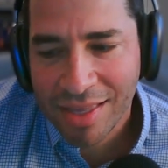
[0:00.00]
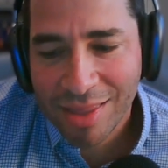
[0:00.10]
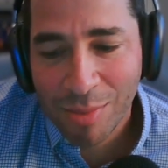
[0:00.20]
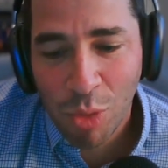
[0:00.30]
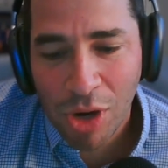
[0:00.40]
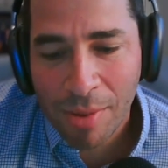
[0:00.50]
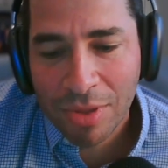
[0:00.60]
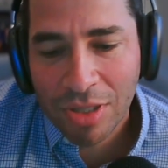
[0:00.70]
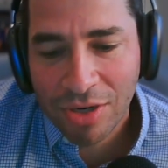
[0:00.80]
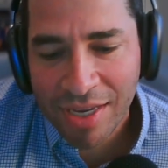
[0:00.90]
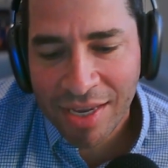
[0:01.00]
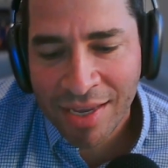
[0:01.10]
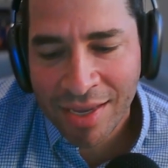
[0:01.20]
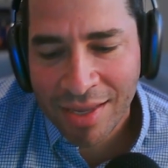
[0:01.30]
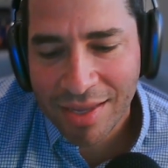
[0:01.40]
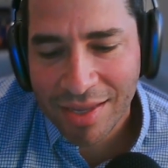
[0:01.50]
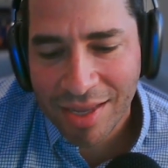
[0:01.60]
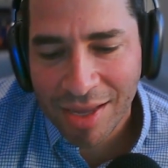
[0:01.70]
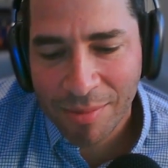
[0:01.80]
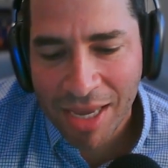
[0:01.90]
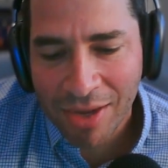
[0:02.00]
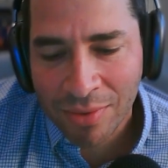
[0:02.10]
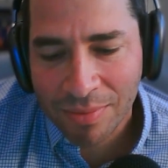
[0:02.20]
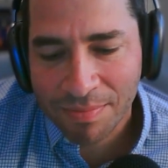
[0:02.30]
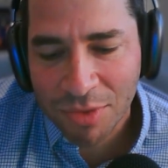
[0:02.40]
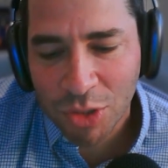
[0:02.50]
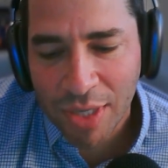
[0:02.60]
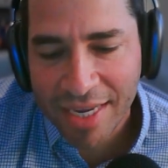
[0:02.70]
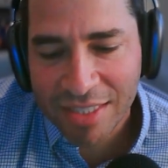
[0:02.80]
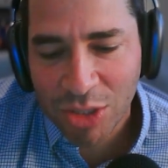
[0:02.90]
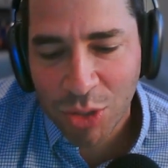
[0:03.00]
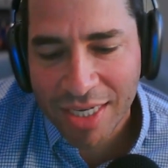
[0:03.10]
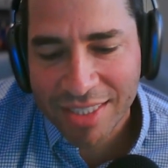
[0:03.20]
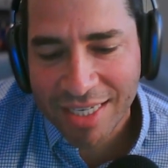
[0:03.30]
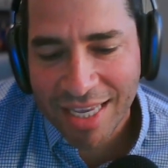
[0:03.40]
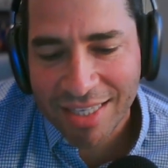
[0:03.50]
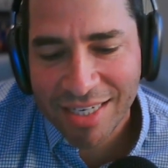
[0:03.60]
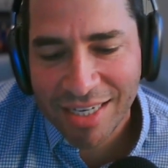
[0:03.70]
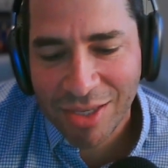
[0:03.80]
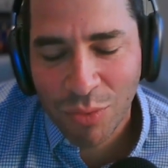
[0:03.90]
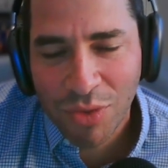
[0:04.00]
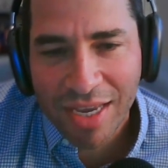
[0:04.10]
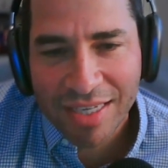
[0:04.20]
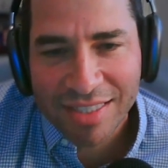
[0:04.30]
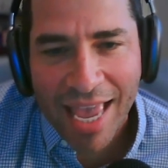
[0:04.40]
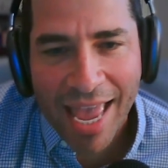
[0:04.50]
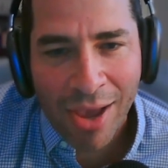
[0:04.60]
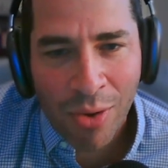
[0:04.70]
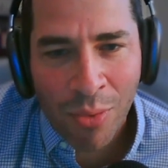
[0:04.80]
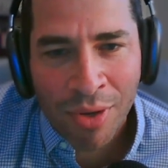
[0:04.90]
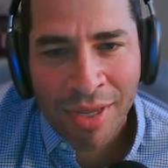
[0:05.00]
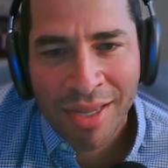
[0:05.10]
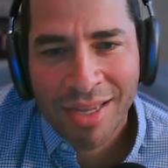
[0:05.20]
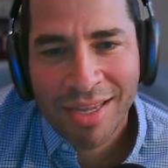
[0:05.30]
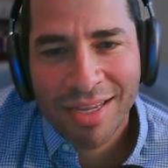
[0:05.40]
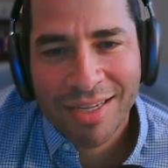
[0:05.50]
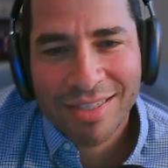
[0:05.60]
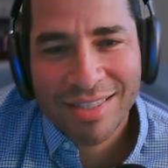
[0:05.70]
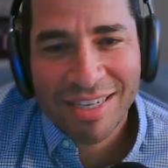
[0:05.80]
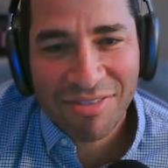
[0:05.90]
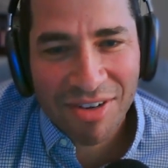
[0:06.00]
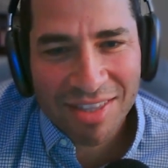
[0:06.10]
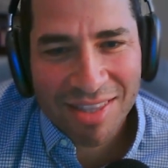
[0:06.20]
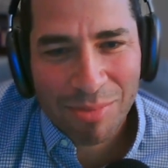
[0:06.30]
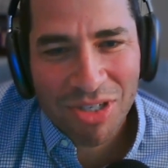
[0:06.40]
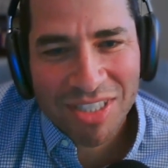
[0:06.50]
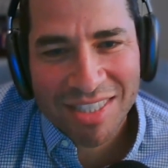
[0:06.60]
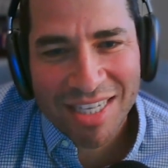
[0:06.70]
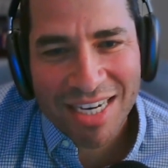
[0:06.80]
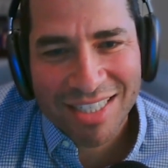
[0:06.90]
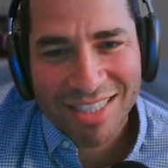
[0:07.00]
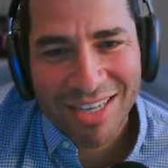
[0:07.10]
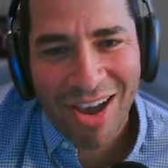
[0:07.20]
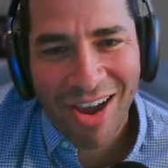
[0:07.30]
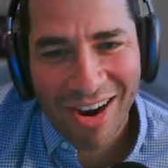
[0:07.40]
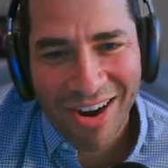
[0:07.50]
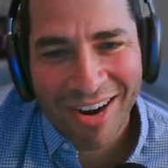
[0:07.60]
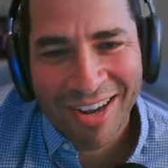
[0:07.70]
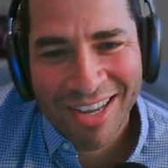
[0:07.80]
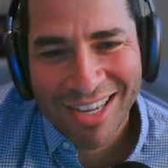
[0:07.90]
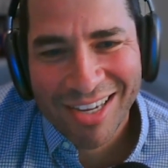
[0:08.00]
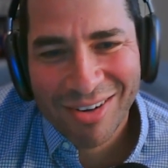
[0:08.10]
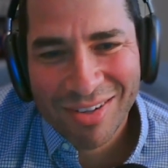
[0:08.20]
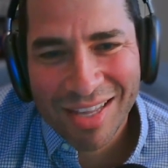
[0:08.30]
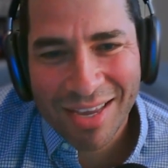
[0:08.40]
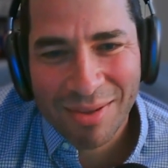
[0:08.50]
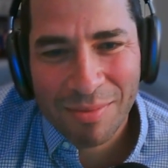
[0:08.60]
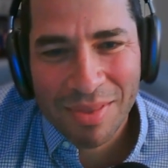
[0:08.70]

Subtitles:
the more I'm learning about trans and trans identity, you realize how different the presentations are. Like